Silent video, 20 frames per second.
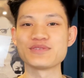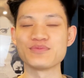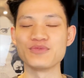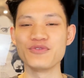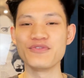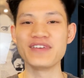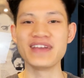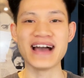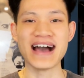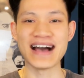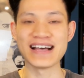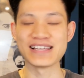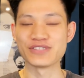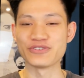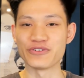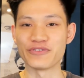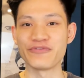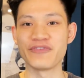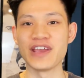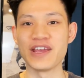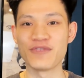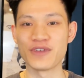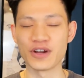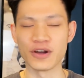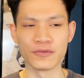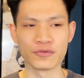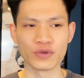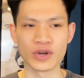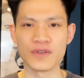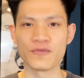movie as their favorite
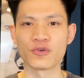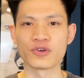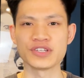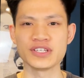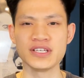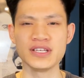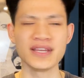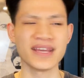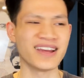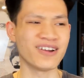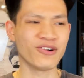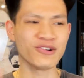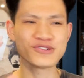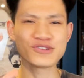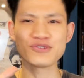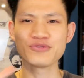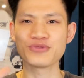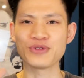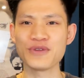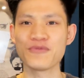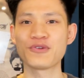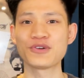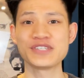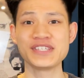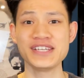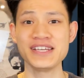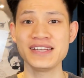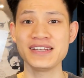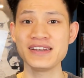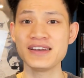of 2014. And also
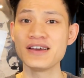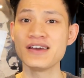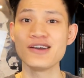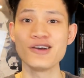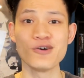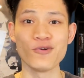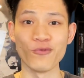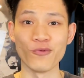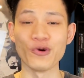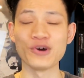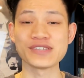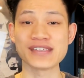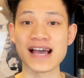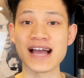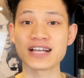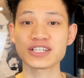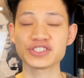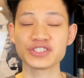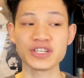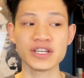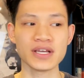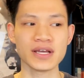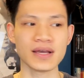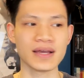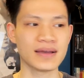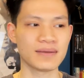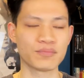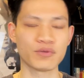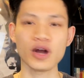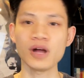2014 was actually,
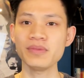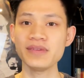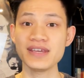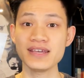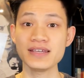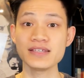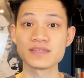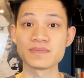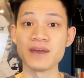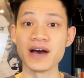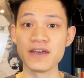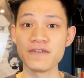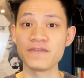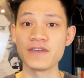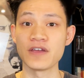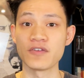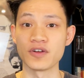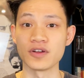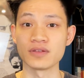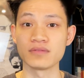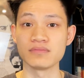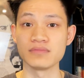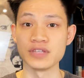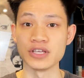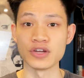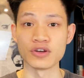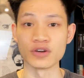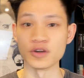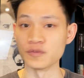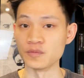probably is my favorite
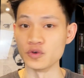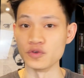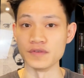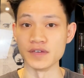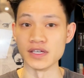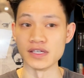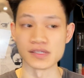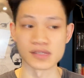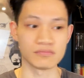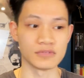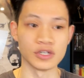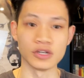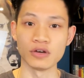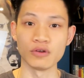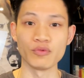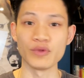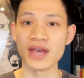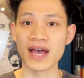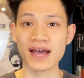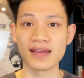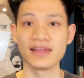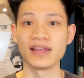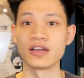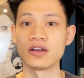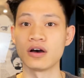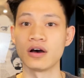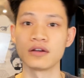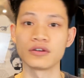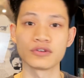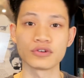year of movies. You know, we had like
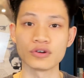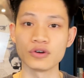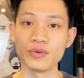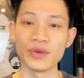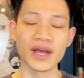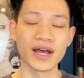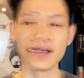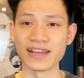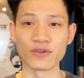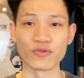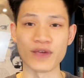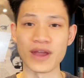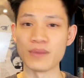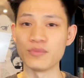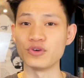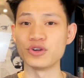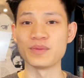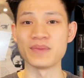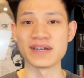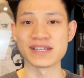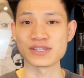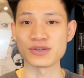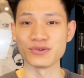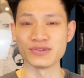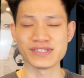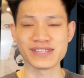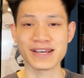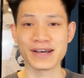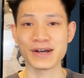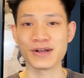Gone Girl, we had Grand Budapest
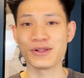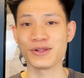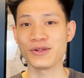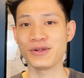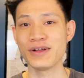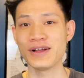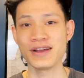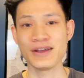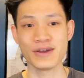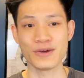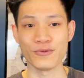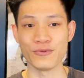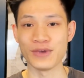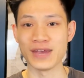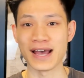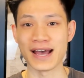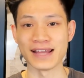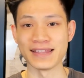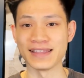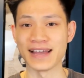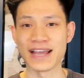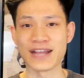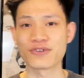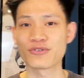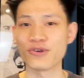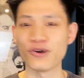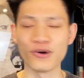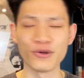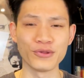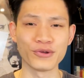Hotel, we had
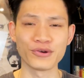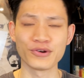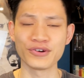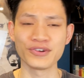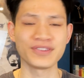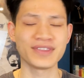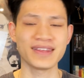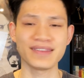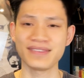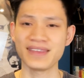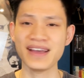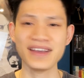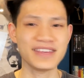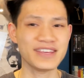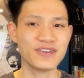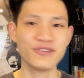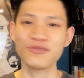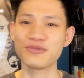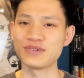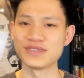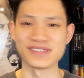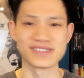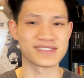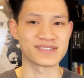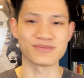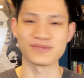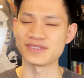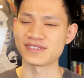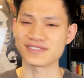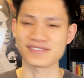Nightcrawler. That year
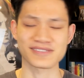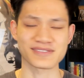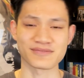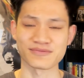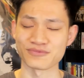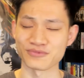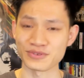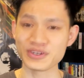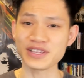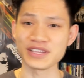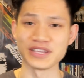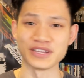was really